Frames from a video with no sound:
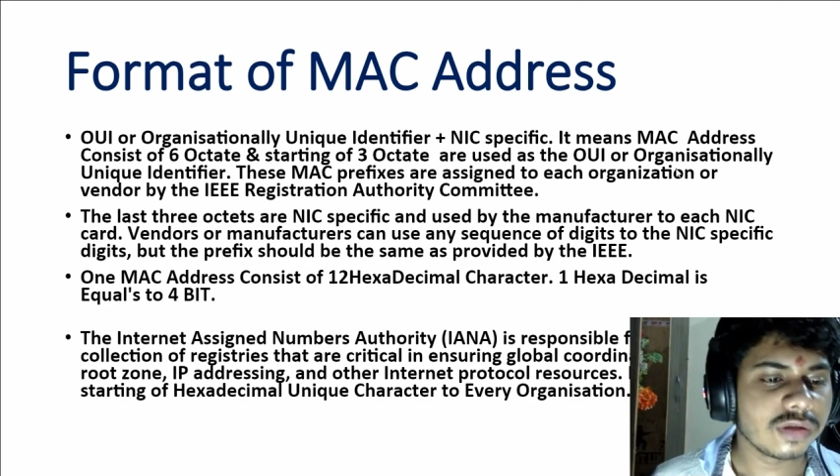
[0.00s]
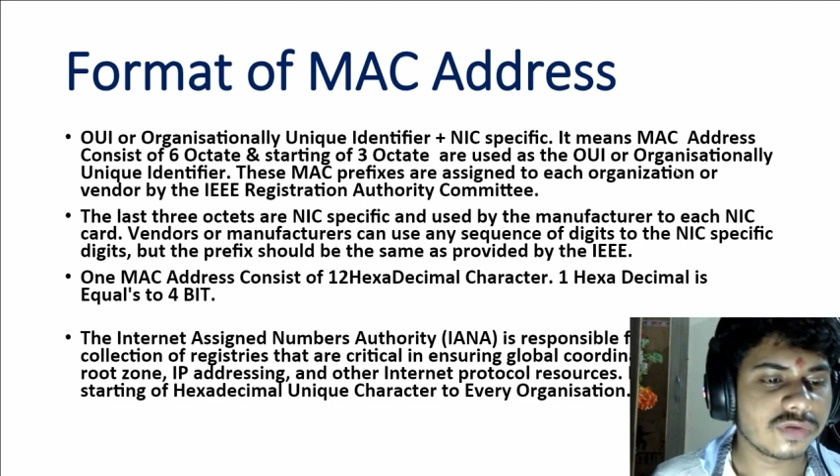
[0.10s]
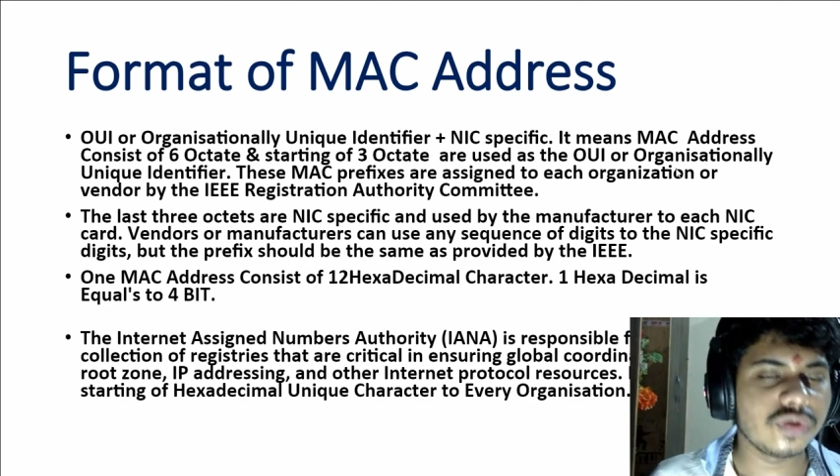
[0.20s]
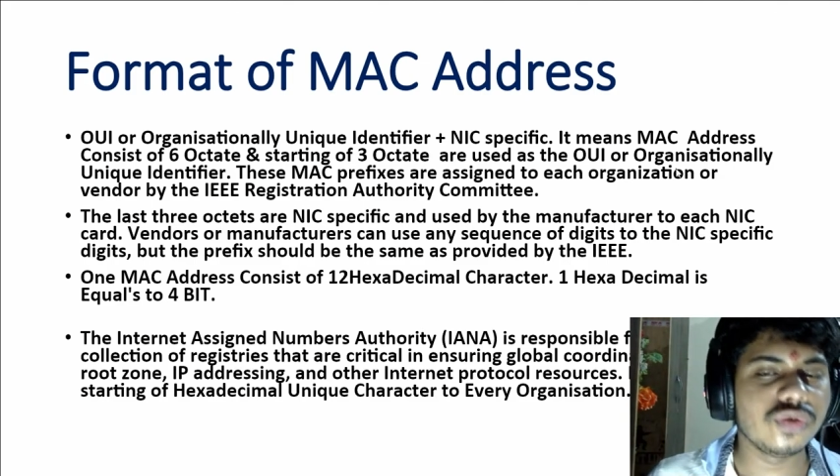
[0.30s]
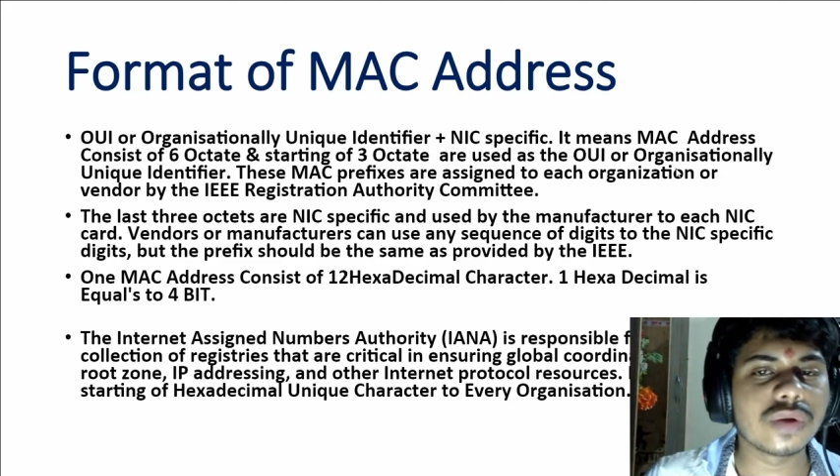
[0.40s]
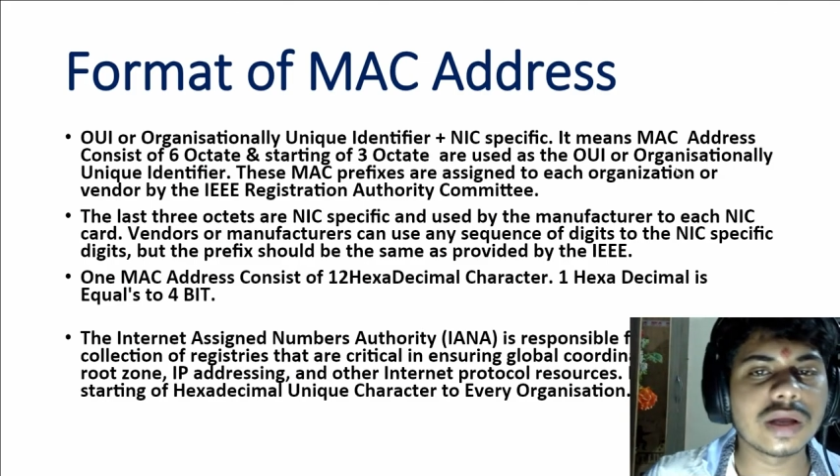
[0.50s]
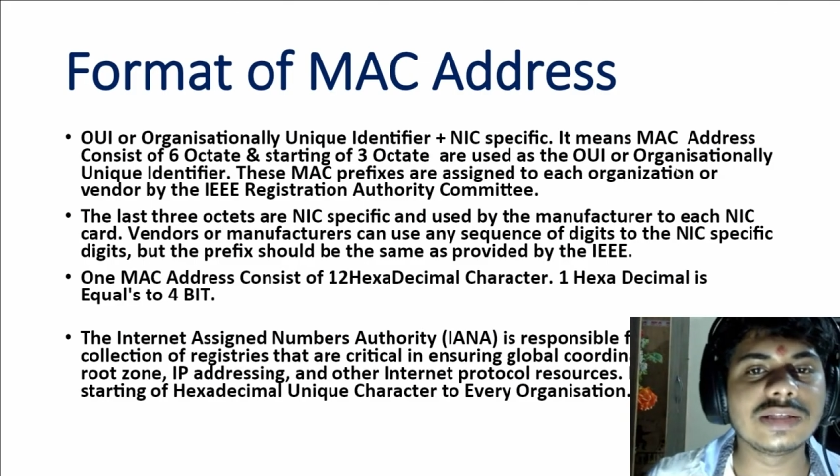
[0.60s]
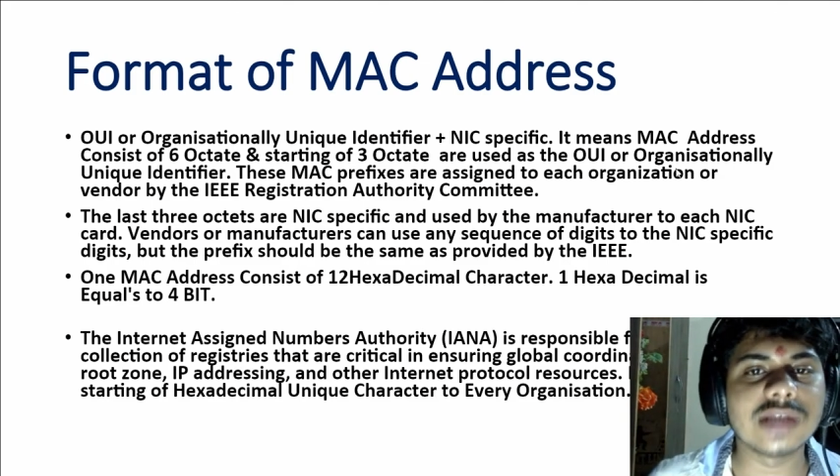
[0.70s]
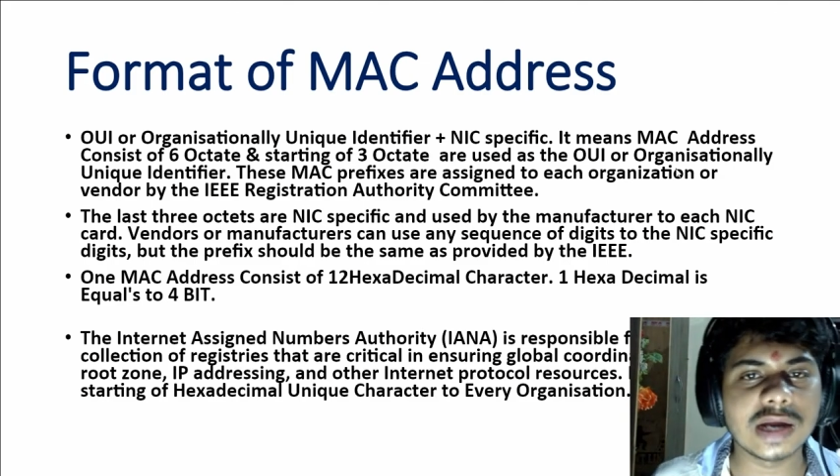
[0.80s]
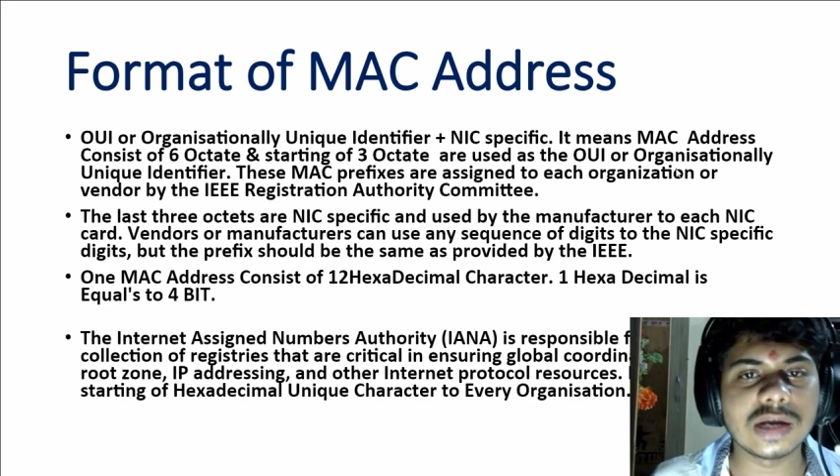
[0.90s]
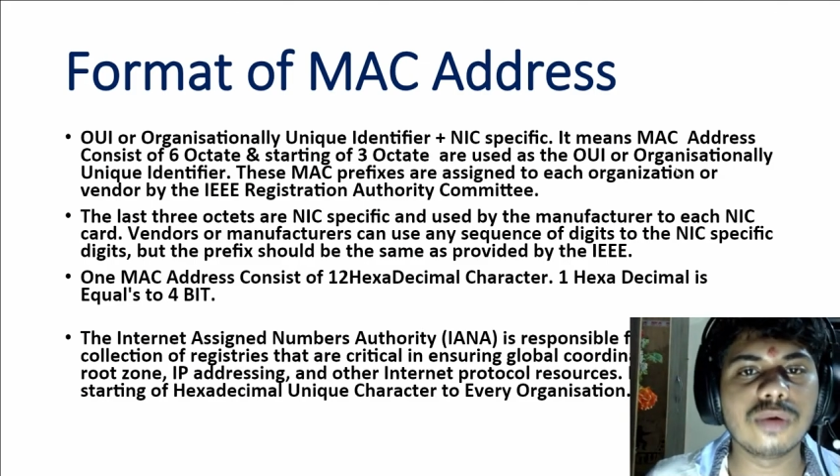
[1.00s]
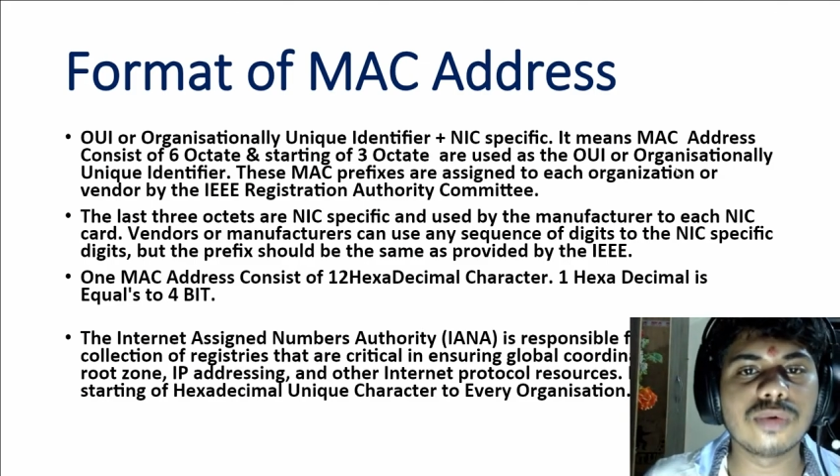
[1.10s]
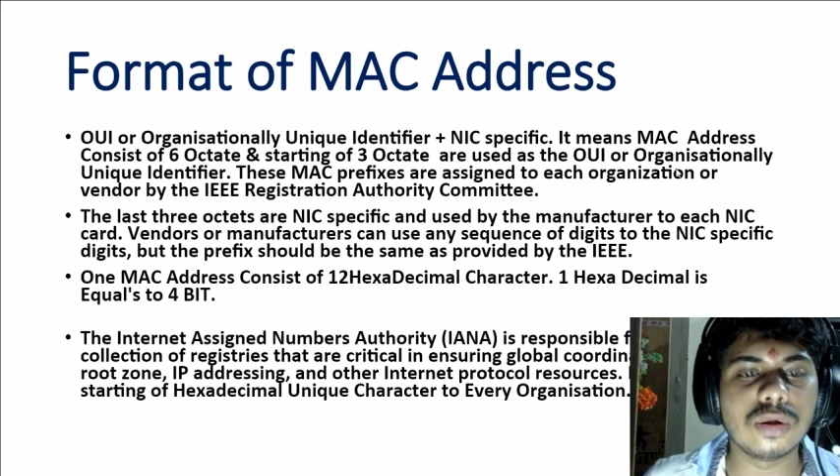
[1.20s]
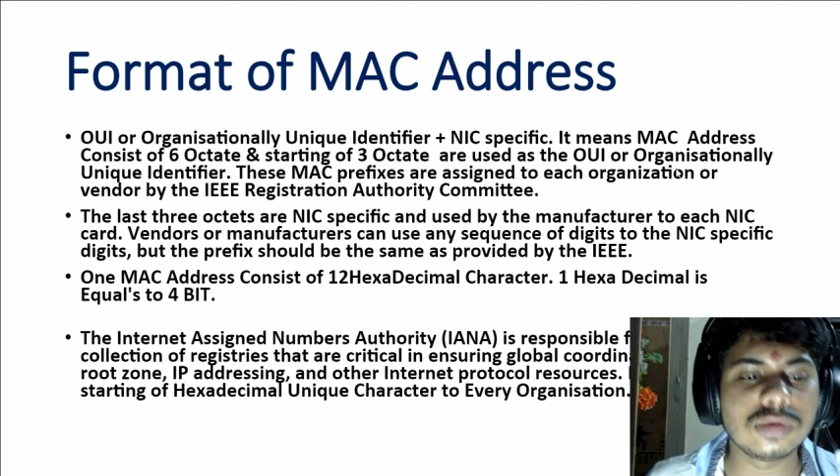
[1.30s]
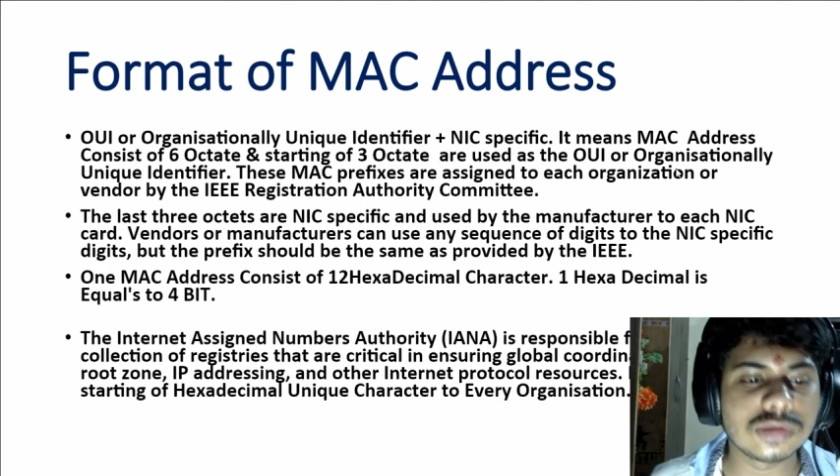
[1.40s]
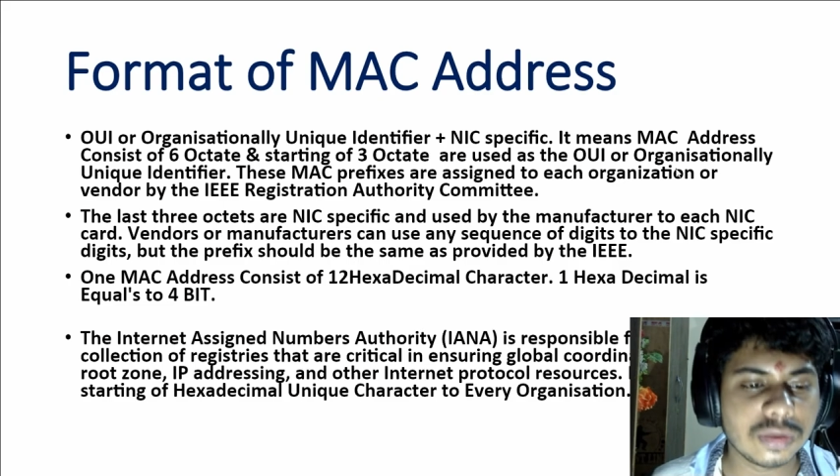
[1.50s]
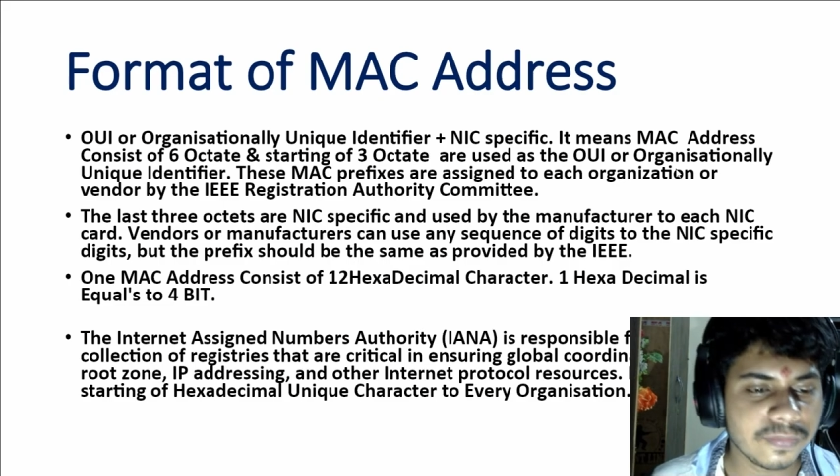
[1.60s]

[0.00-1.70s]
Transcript: so you can check it out also.